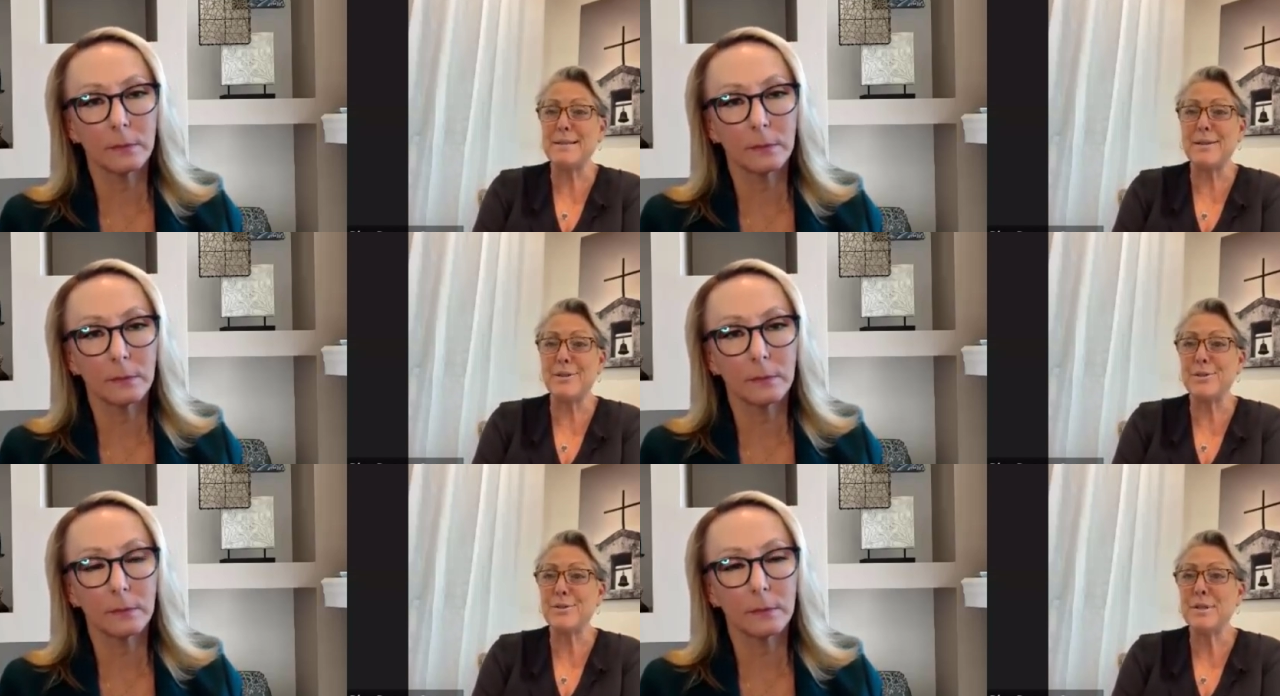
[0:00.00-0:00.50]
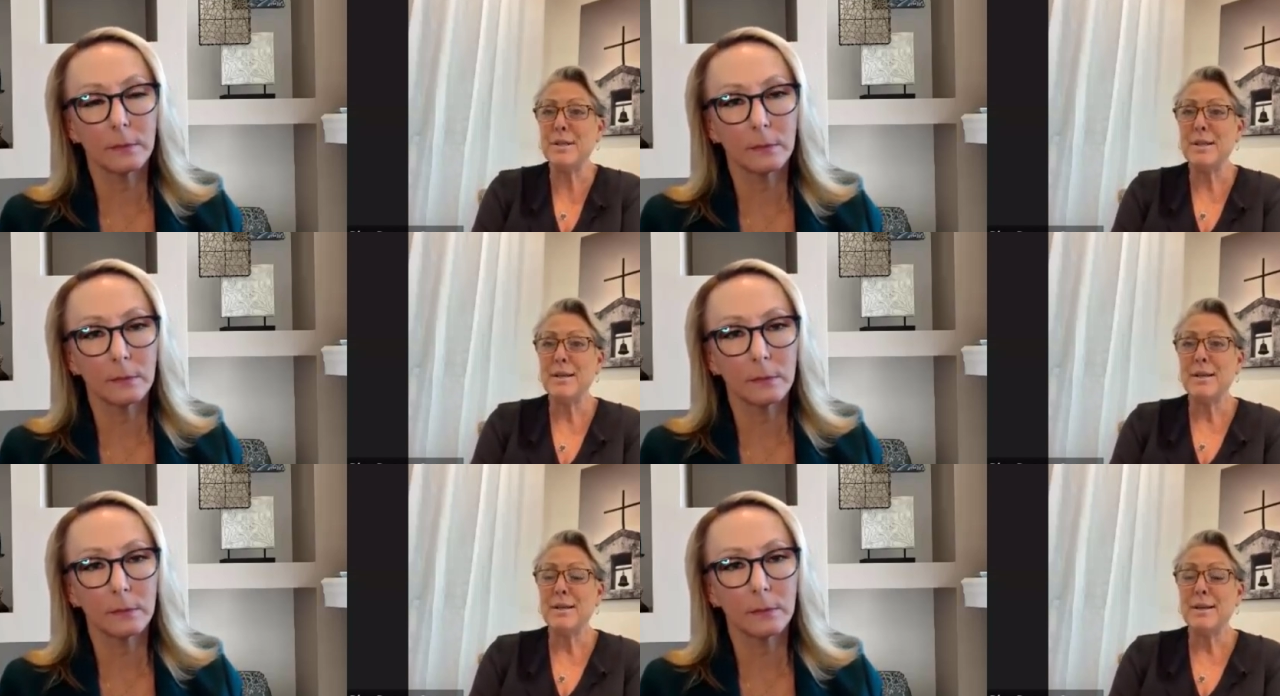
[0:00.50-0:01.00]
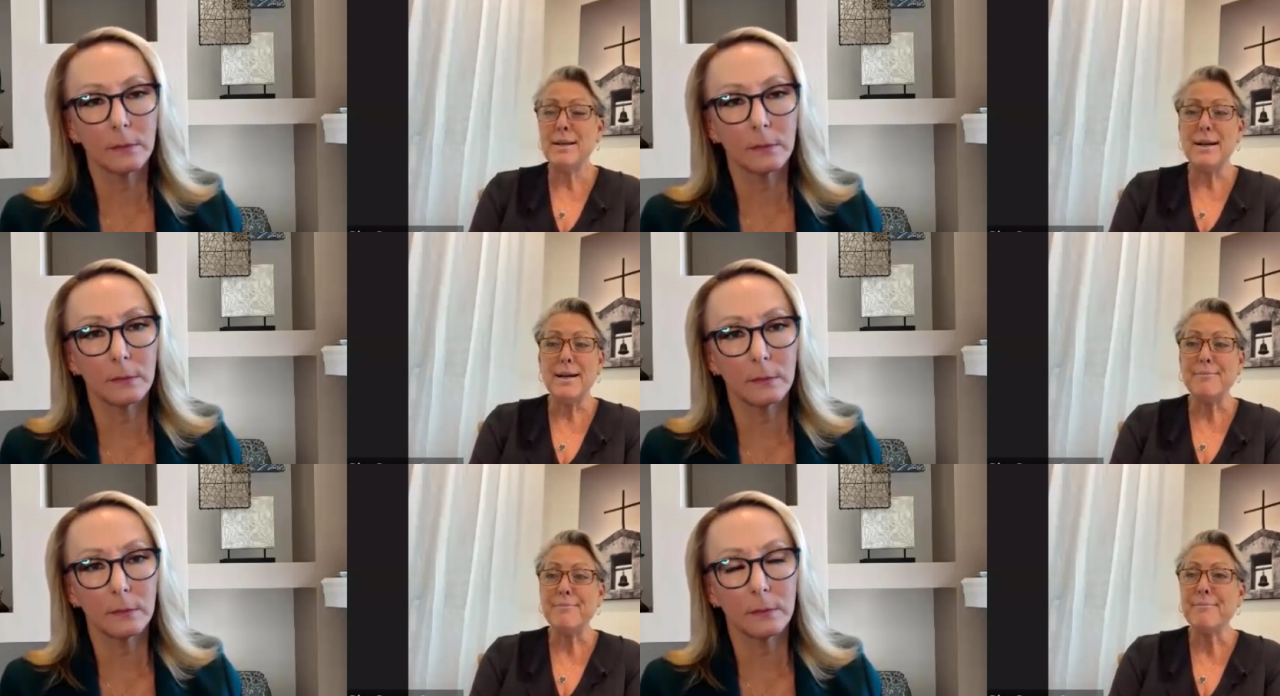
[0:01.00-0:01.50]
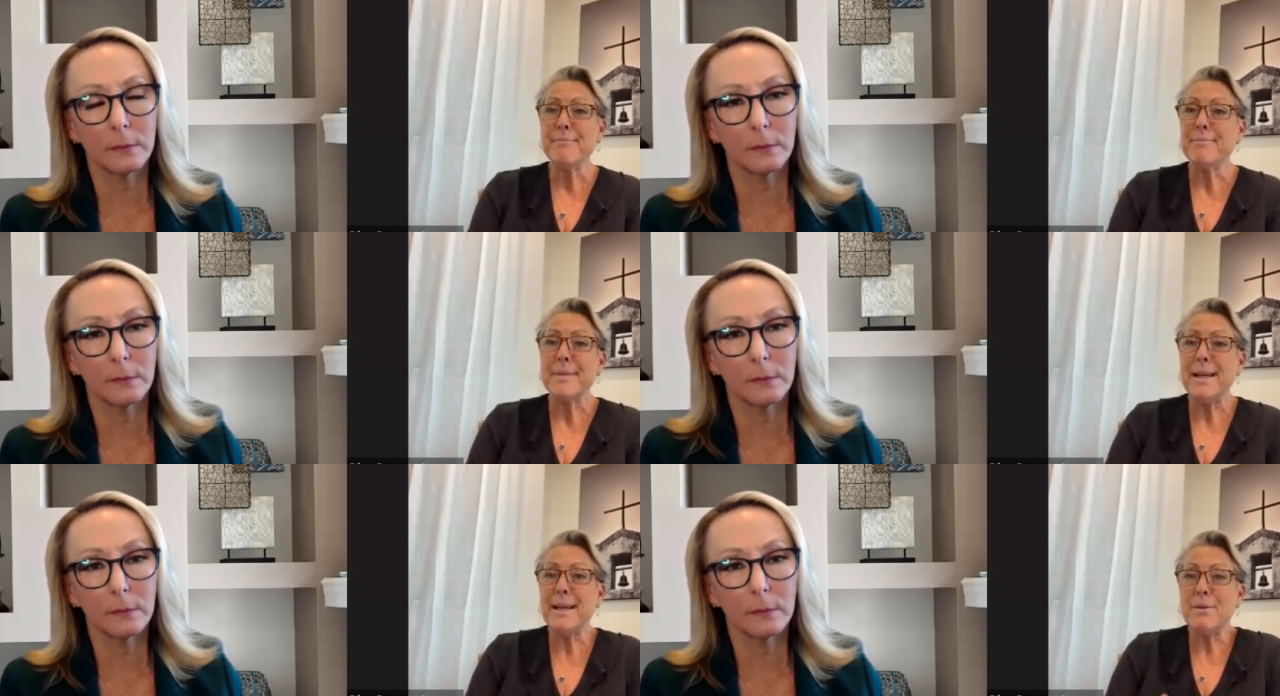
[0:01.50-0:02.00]
Speaker 1: leaders. Um,
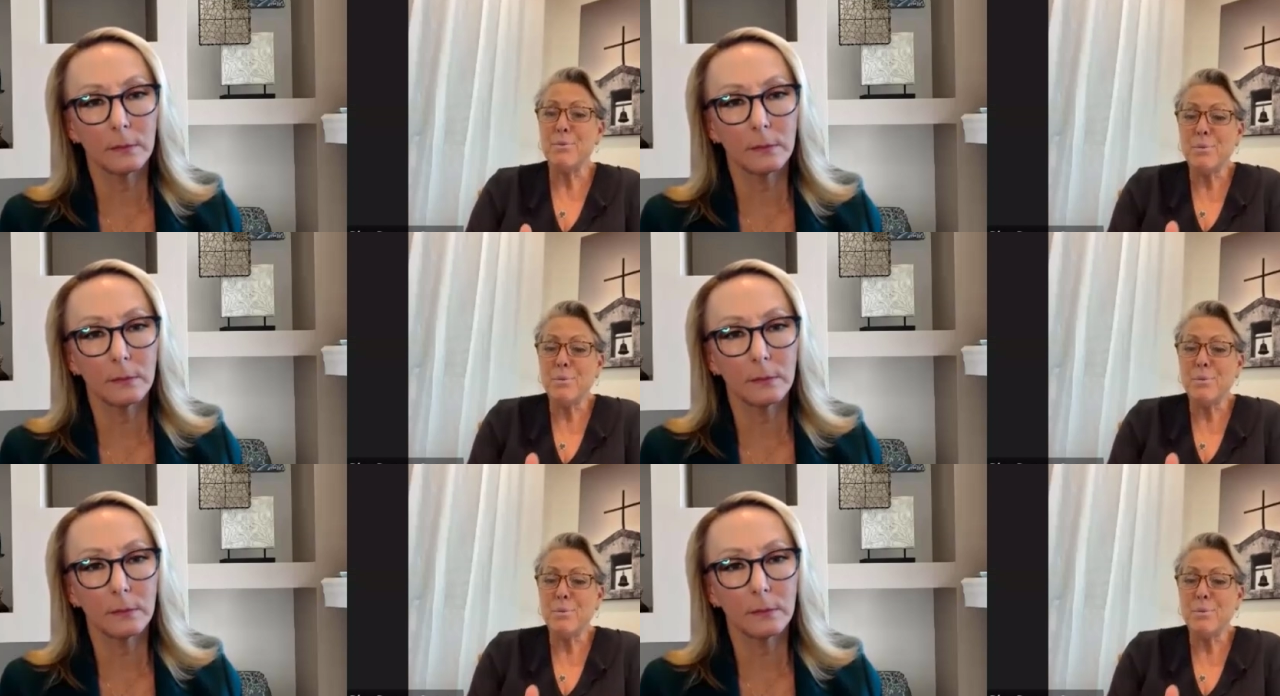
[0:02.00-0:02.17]
and